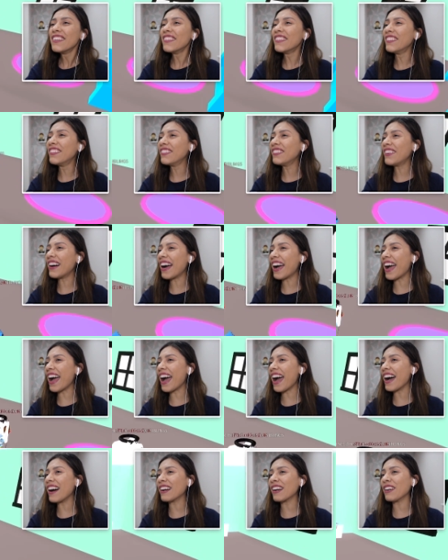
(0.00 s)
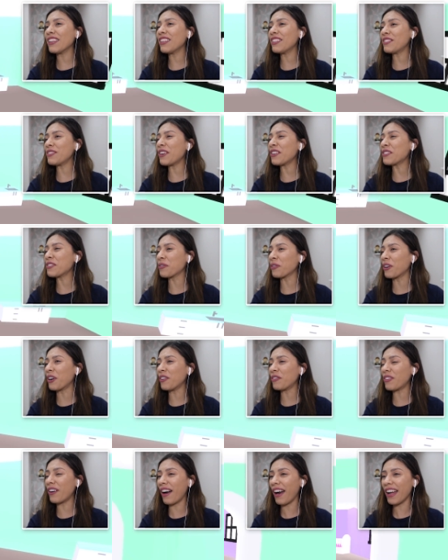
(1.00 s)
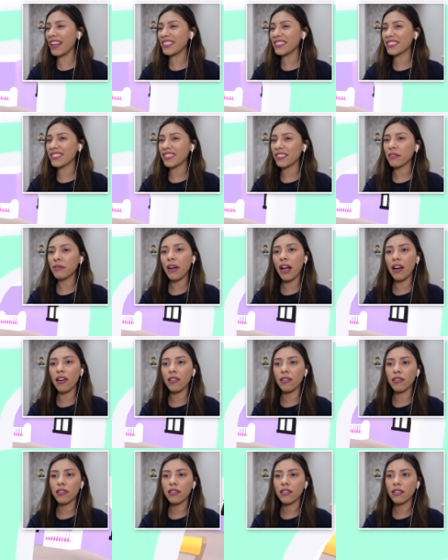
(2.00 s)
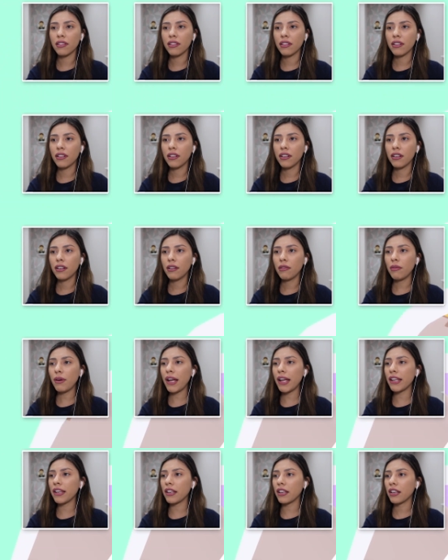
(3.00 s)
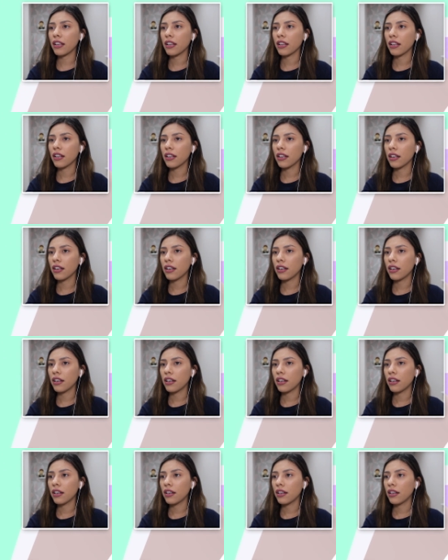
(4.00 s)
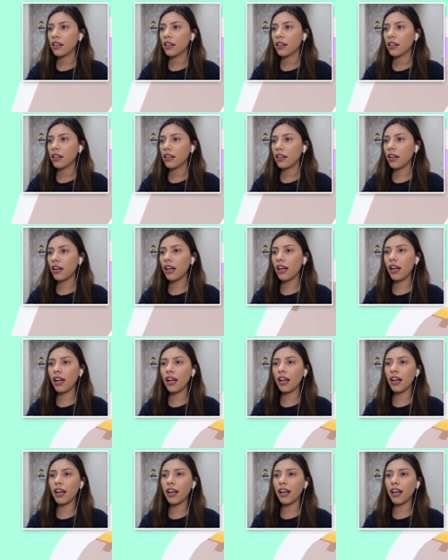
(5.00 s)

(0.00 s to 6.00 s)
wow, can you do a twirl for us? Wow. Wait. Uh,